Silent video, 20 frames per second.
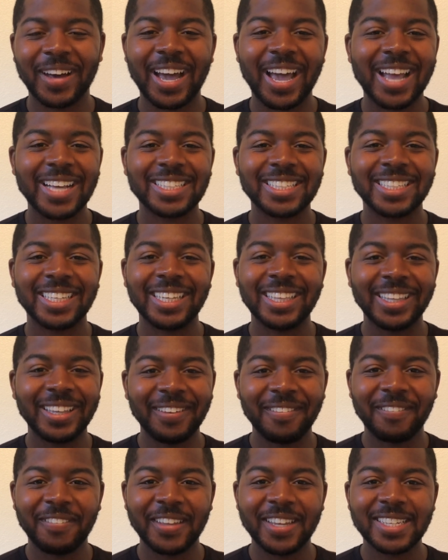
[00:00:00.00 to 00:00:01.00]
I actually
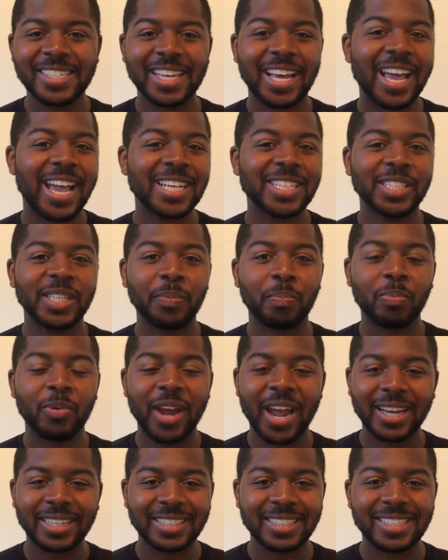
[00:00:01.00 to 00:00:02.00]
live this, I actually
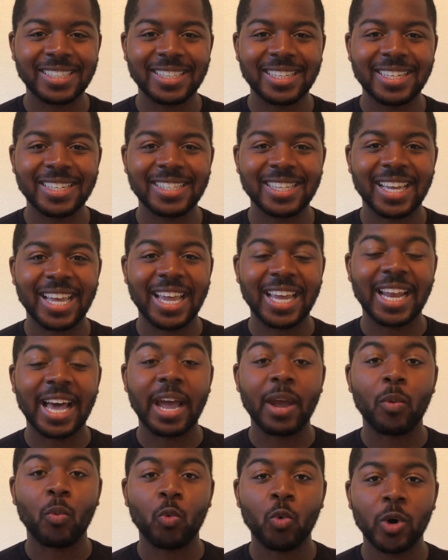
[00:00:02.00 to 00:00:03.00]
practice this, and
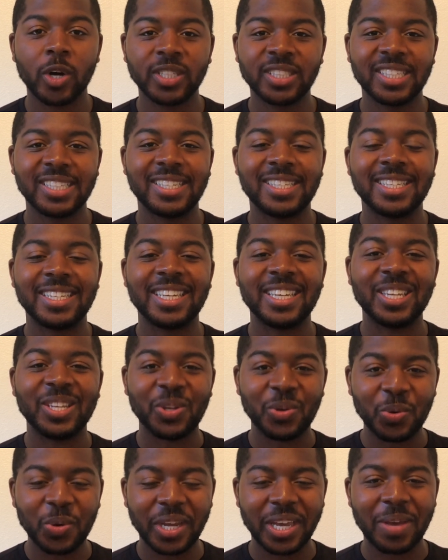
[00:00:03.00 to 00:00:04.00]
I want to see
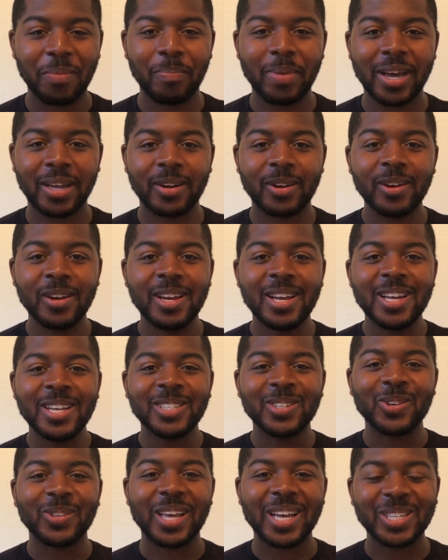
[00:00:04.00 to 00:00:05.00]
you get better,
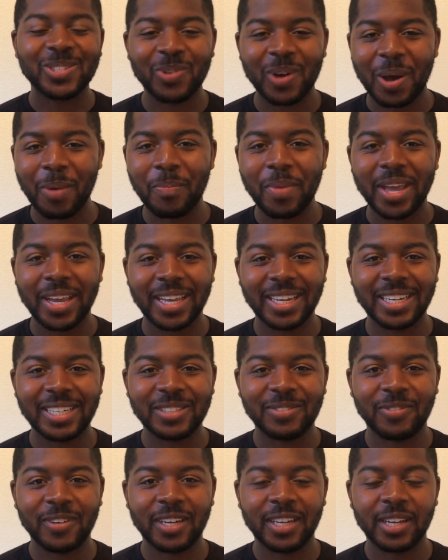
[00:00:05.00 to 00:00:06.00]
so that's why I'm making
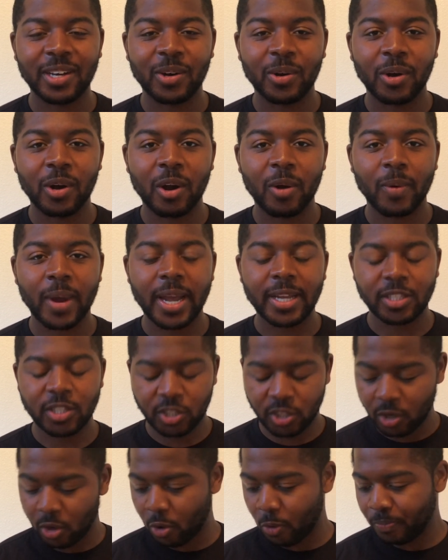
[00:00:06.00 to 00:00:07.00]
this video, all right?
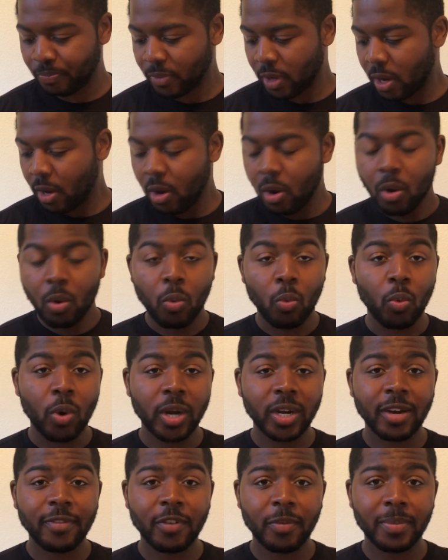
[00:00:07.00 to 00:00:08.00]
So
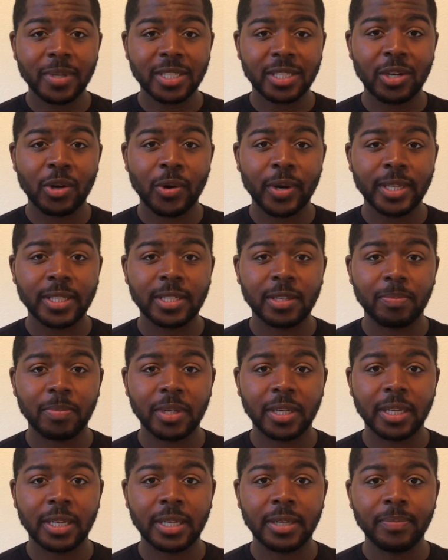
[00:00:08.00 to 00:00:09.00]
one of them is going to
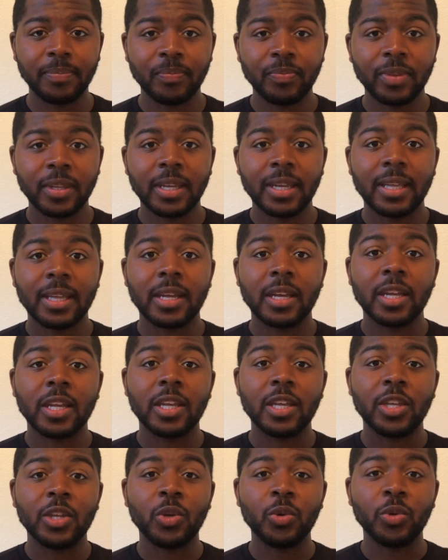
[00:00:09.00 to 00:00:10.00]
be,
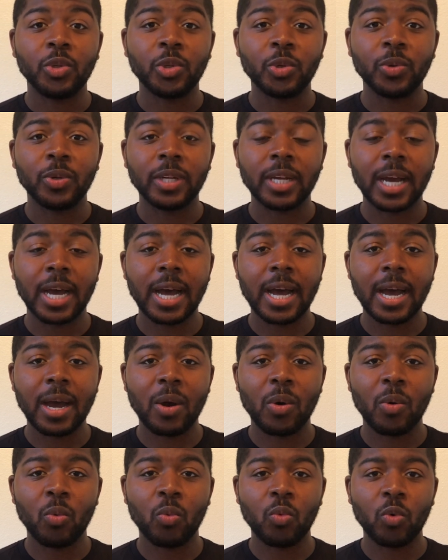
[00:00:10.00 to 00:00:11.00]
you do
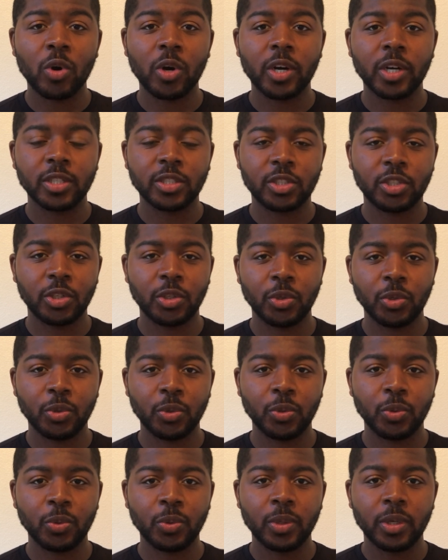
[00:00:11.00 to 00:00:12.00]
not want
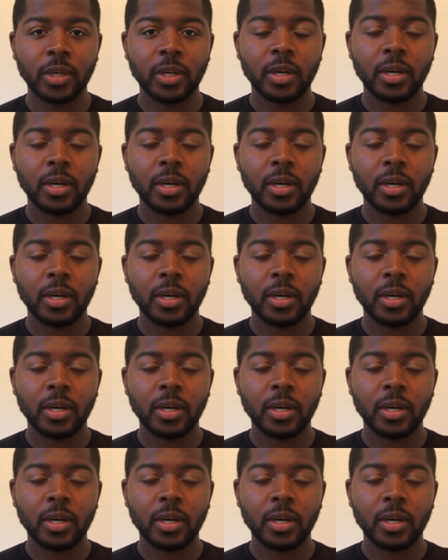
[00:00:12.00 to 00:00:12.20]
to